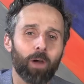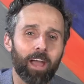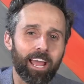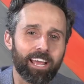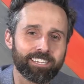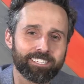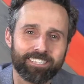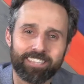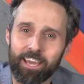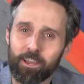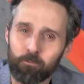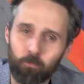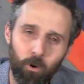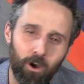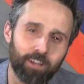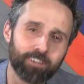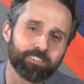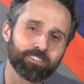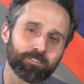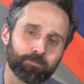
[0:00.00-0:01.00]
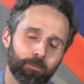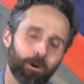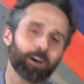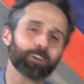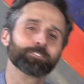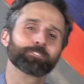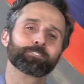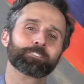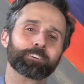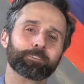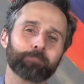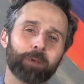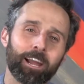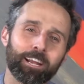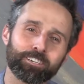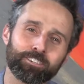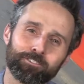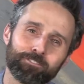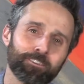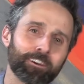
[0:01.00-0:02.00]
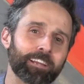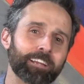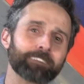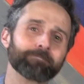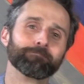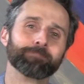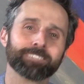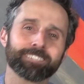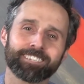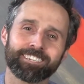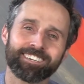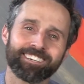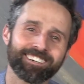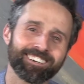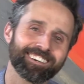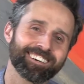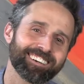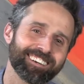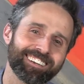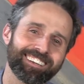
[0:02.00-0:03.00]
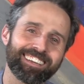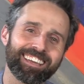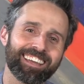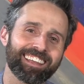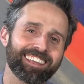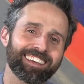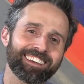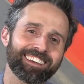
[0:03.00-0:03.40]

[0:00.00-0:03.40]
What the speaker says: ways than one, sponsoring my dreams. Get